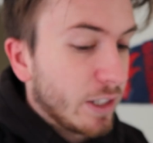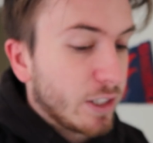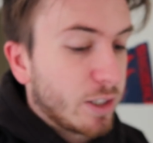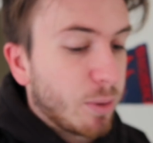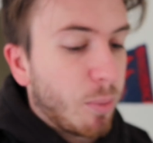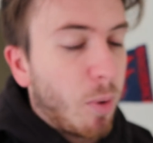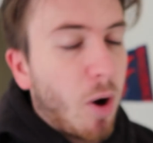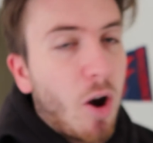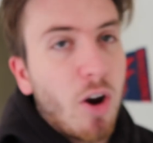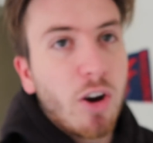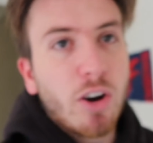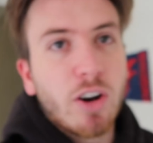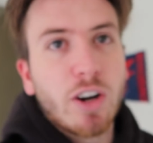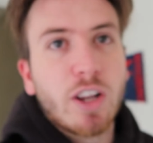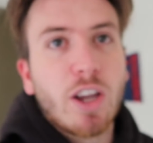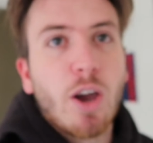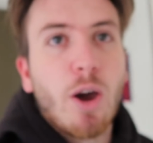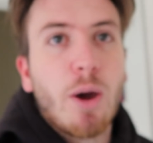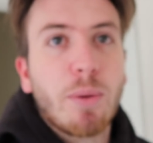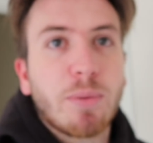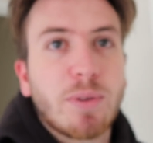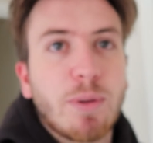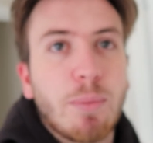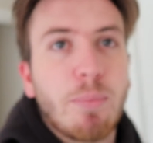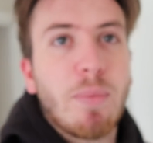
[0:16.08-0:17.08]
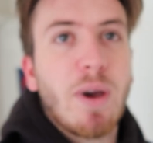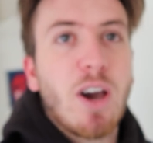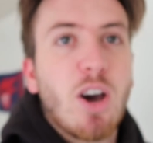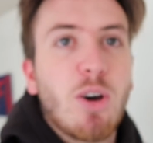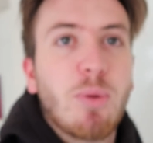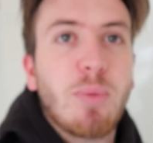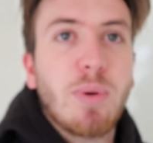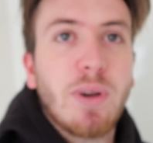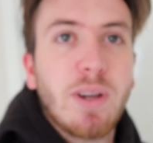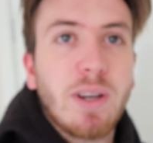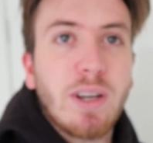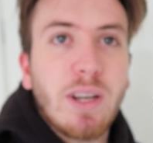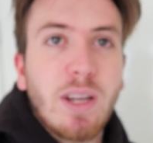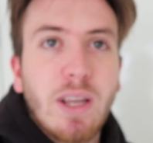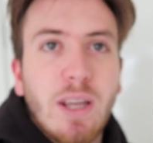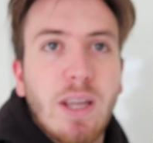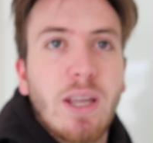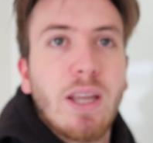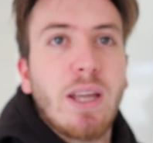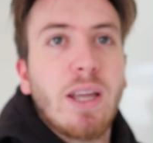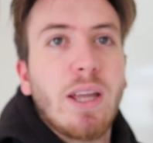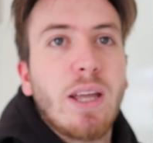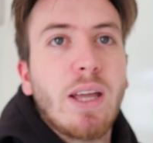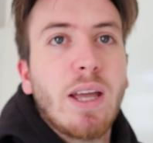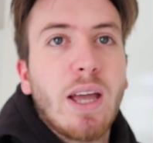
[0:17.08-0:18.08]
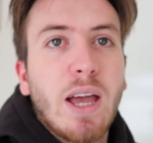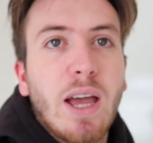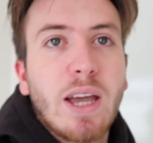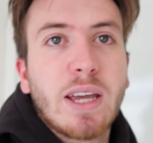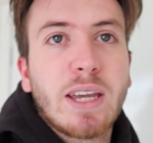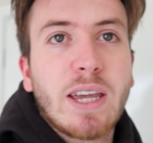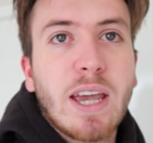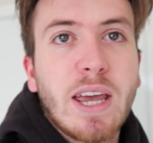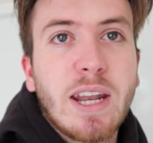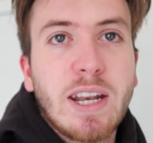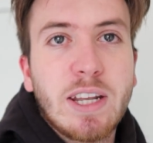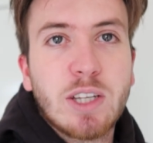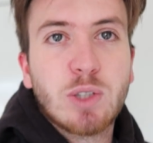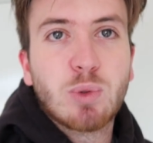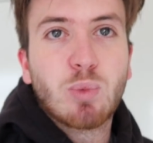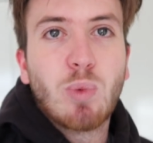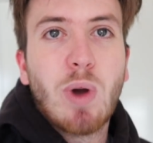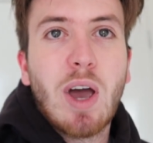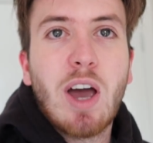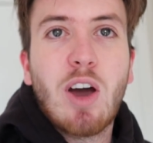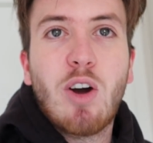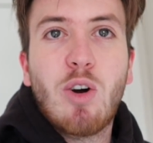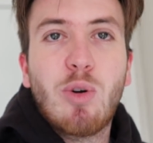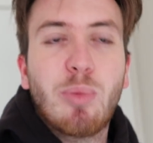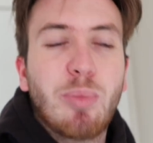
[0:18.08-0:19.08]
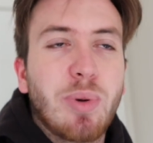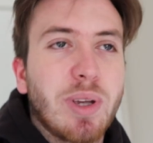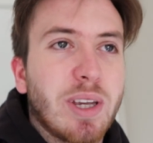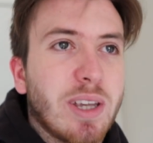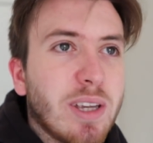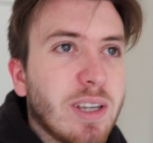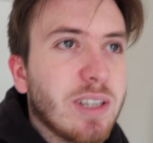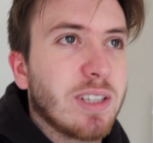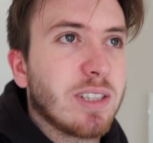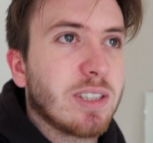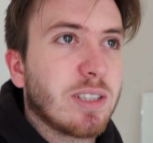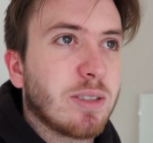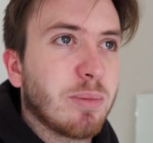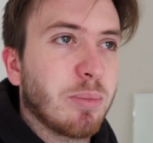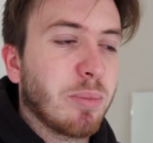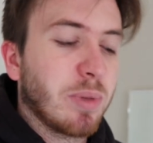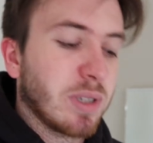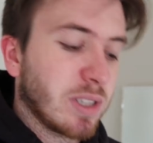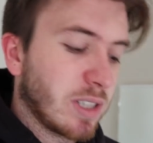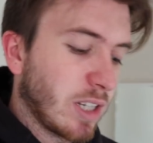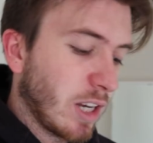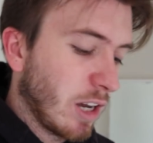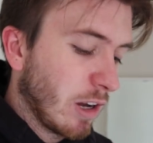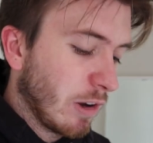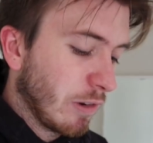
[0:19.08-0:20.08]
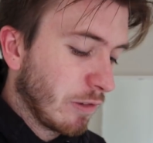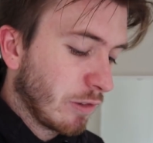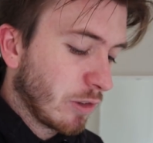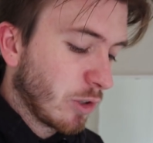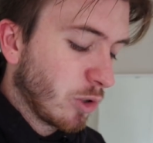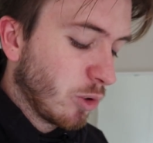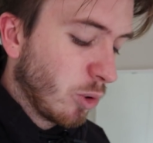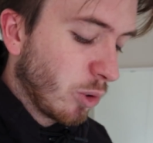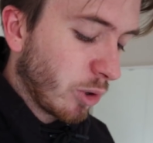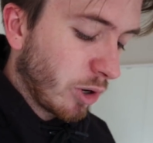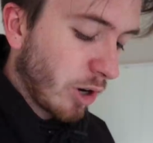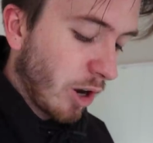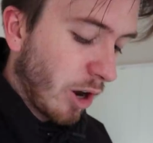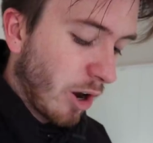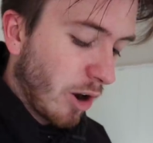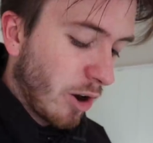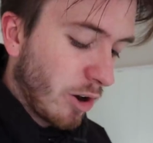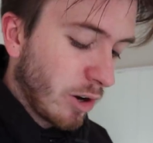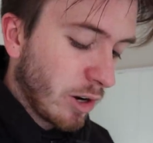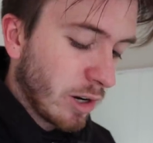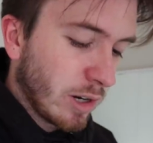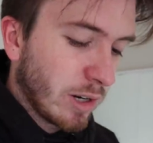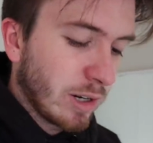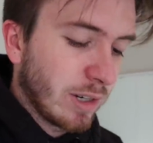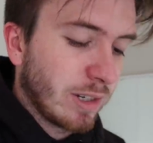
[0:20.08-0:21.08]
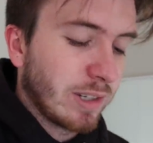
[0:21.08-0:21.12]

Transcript: then tomorrow we're going to go up to Melbourne again as well because myself, Cooko,